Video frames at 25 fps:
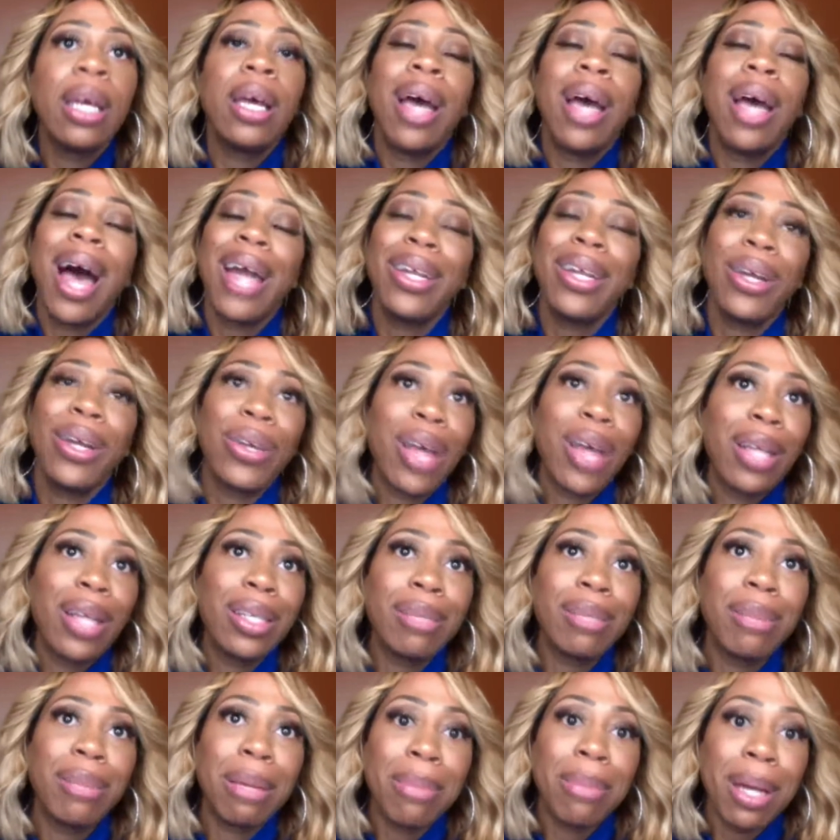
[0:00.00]
I know y'all
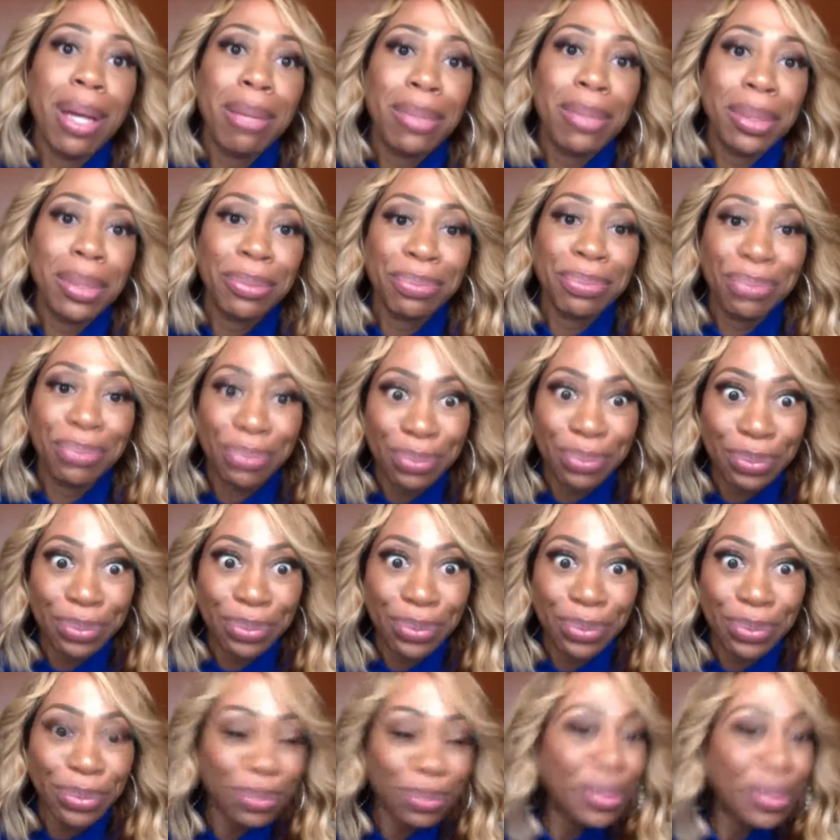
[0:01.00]
love my mama.
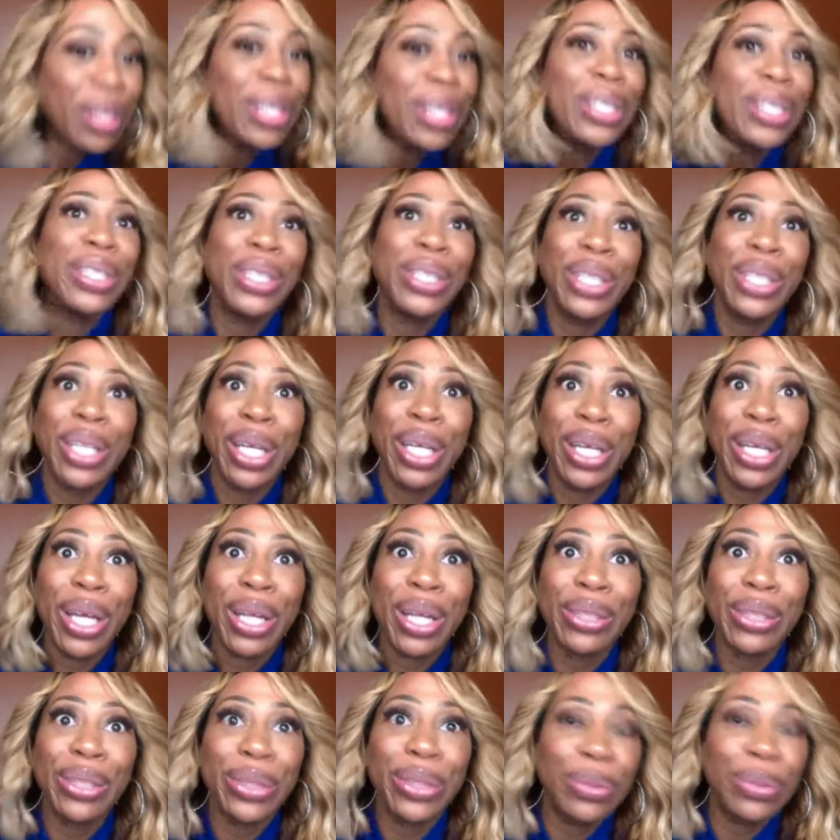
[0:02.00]
She love y'all
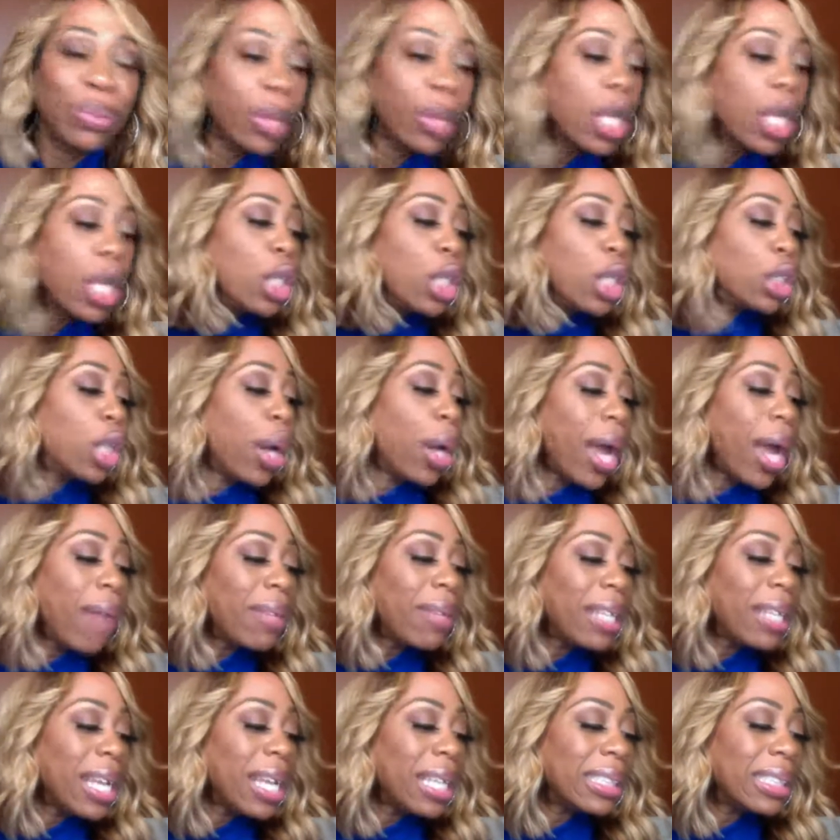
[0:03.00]
too. So
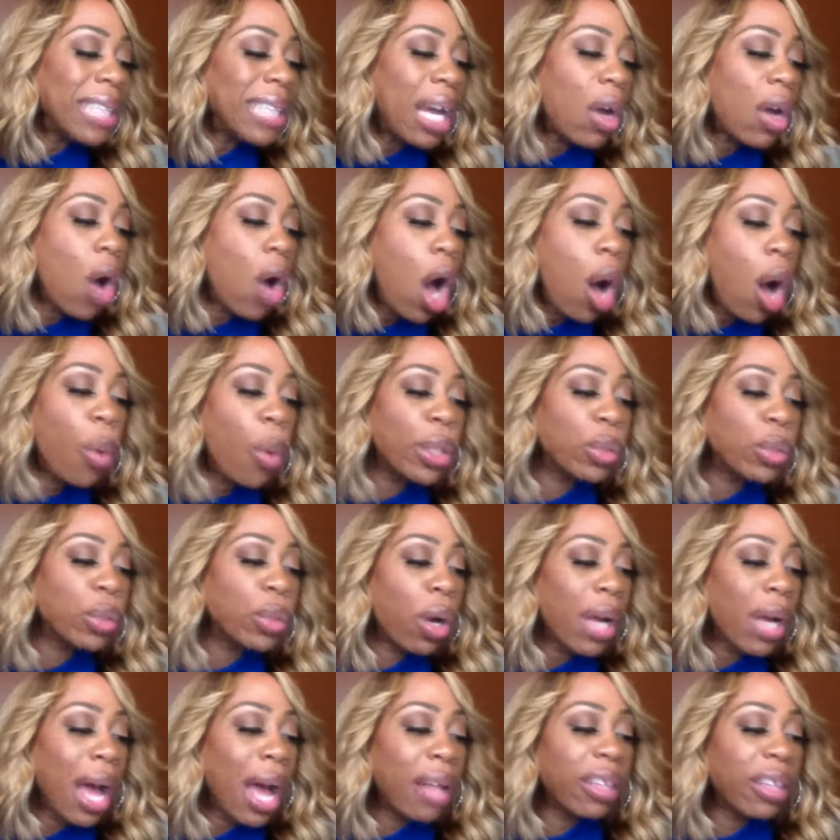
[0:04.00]
everything is not going to always
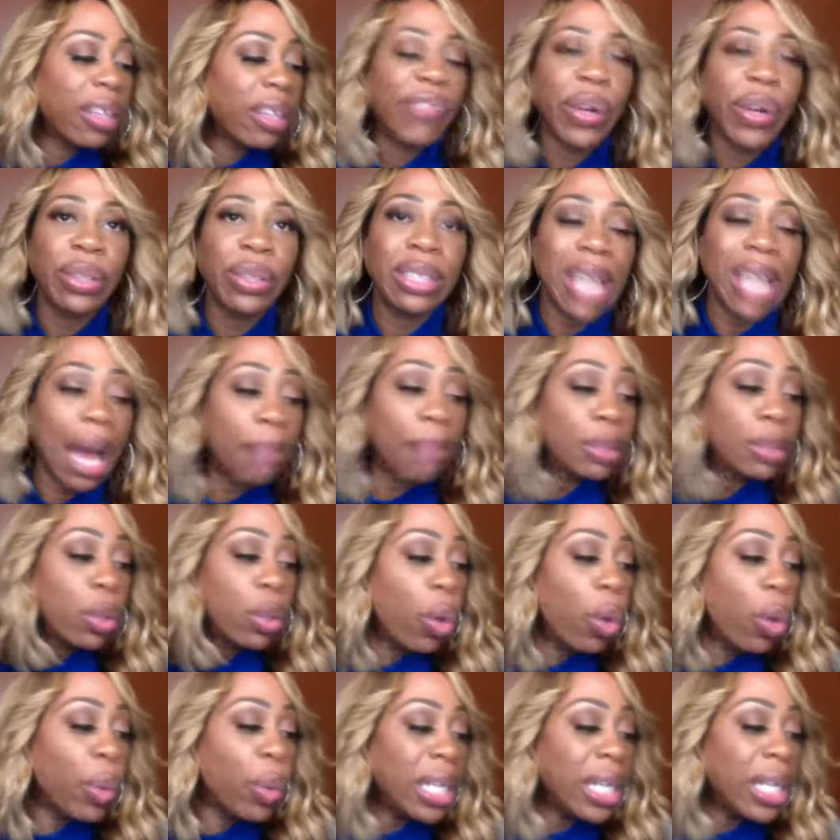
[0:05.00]
work out the first time. So
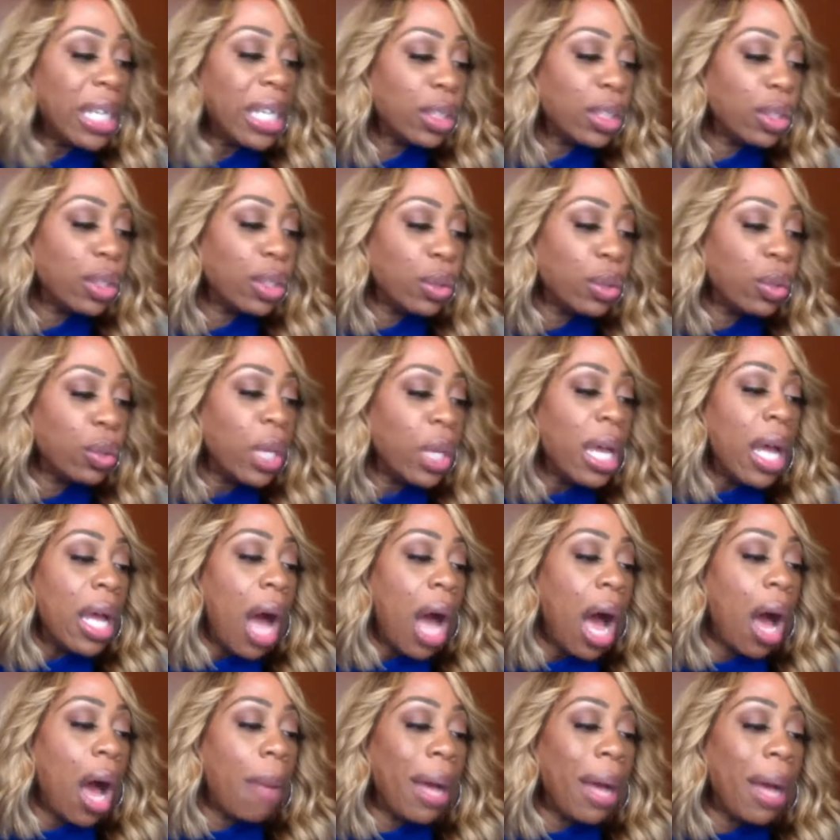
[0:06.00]
what we need to do,
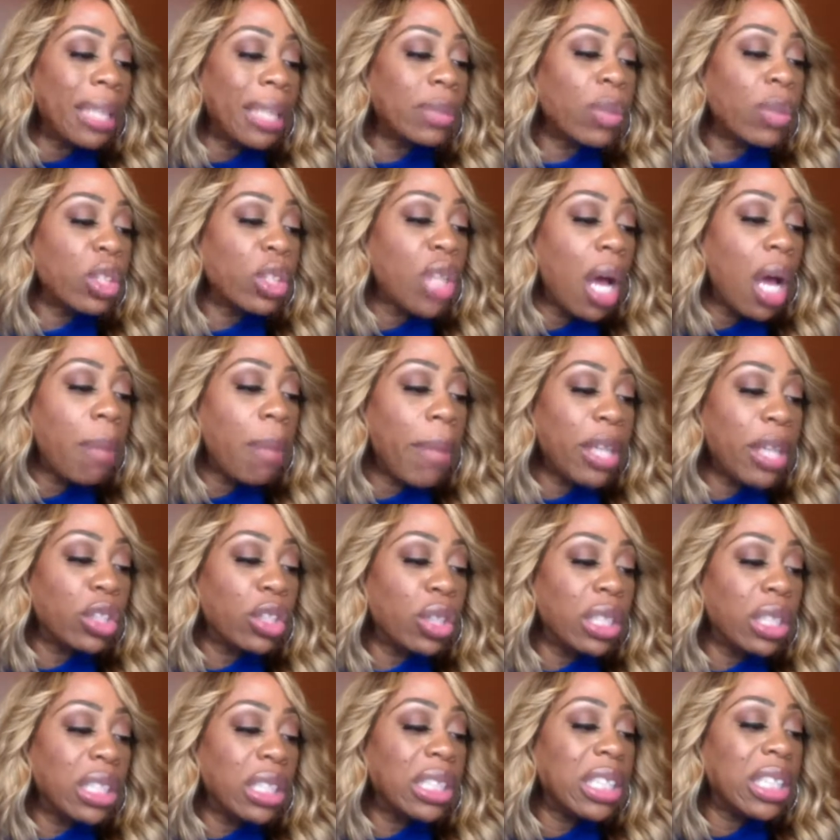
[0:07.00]
I just want y'all to make sure
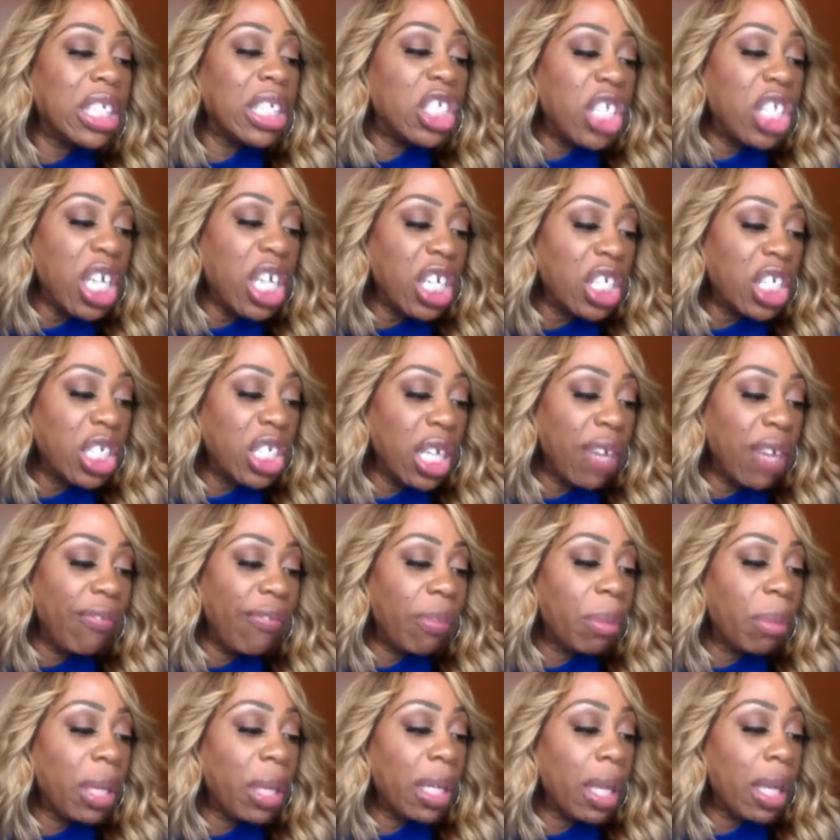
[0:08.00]
this is a cheat sheet from
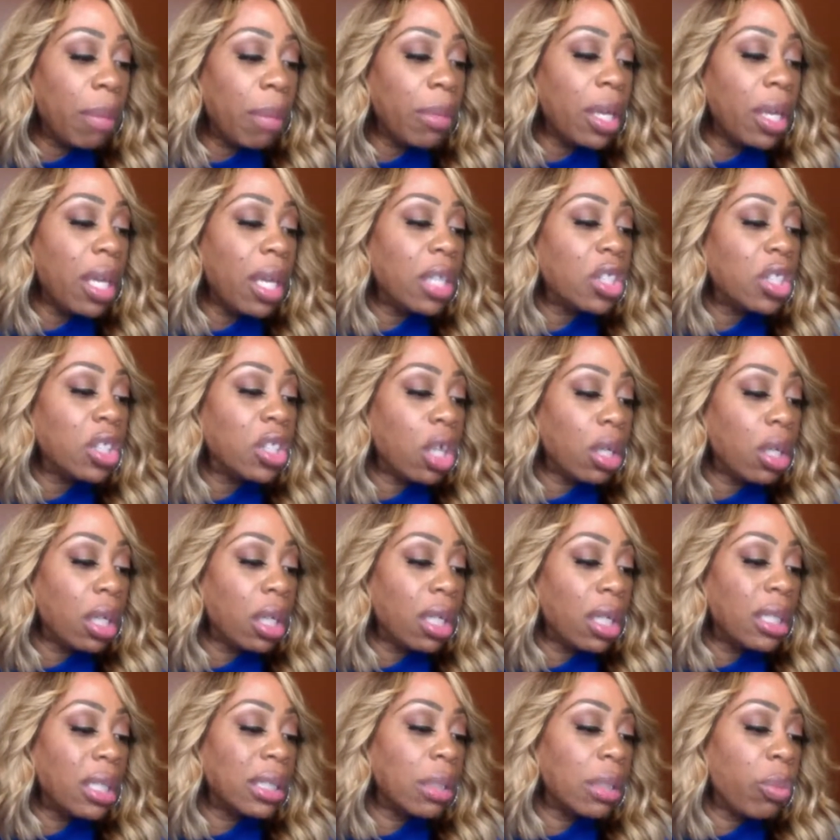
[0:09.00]
Columbia
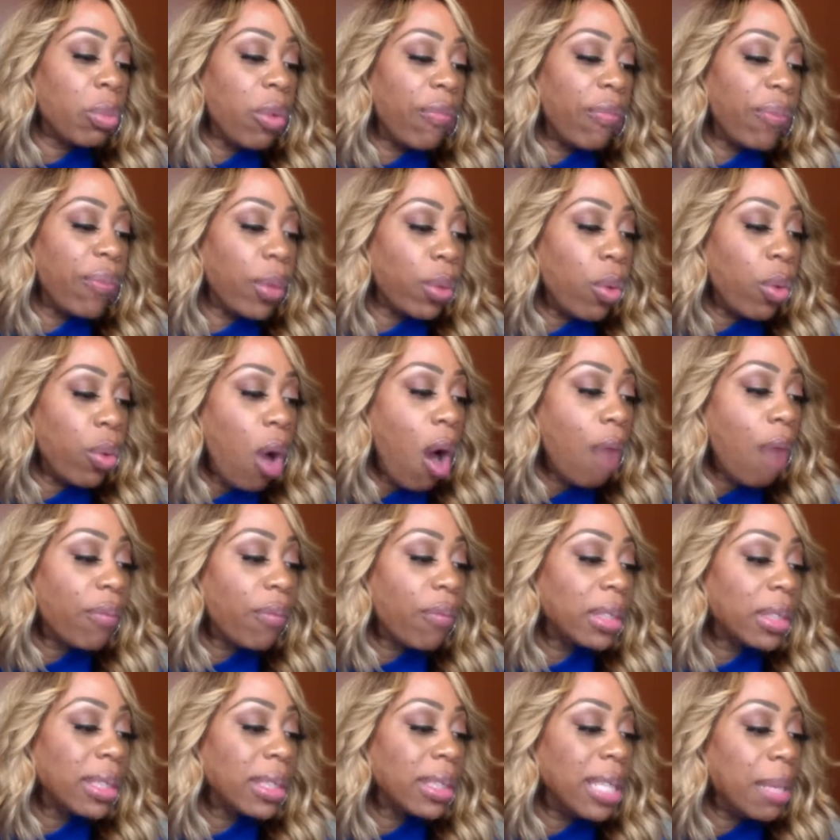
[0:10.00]
Journalism Review,
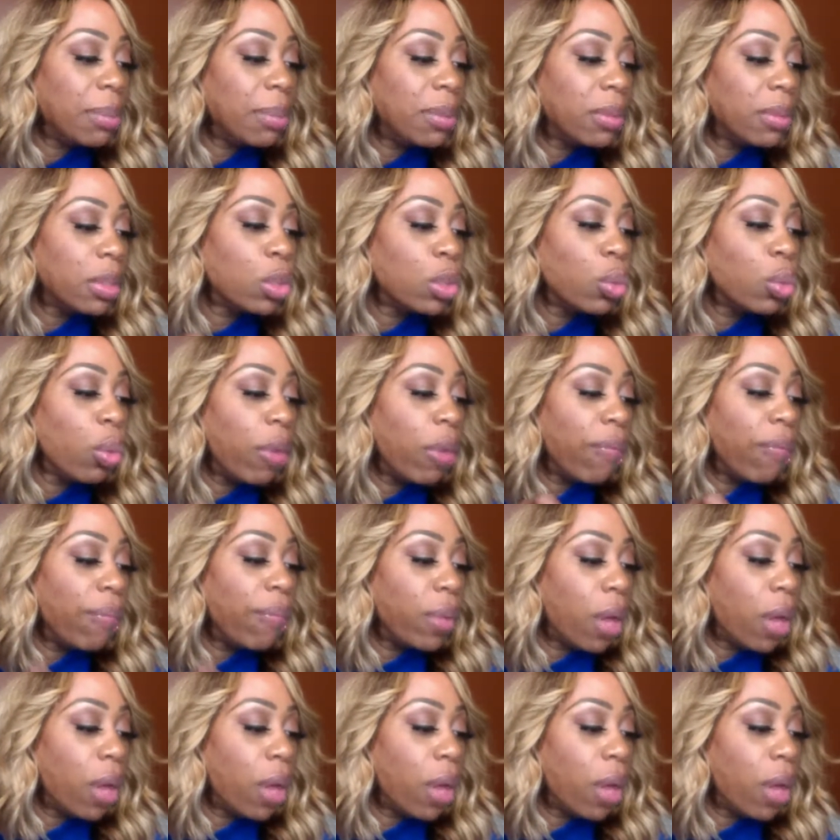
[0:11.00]
offers tips to